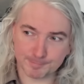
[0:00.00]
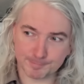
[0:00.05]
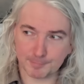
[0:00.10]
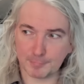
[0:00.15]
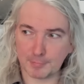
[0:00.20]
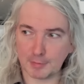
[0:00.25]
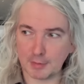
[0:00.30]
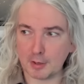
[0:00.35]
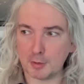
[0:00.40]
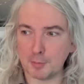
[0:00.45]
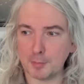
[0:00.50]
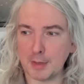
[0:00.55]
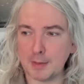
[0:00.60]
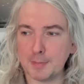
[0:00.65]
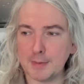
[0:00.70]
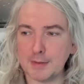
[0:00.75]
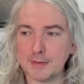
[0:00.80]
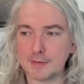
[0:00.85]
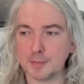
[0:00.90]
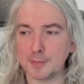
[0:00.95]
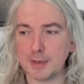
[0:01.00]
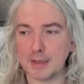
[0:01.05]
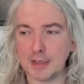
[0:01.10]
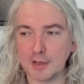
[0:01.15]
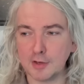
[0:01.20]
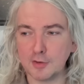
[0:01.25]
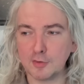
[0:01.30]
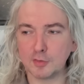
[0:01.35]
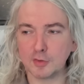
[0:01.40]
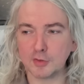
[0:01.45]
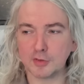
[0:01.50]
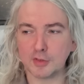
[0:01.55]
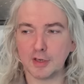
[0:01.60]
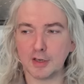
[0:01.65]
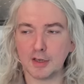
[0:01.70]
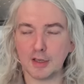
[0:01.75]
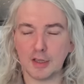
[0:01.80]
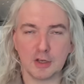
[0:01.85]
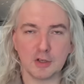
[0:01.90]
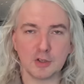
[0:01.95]
there may be some
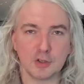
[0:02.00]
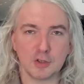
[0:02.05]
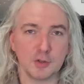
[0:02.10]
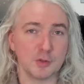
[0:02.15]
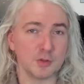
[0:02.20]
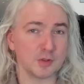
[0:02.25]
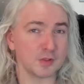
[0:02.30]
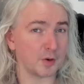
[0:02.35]
interesting issues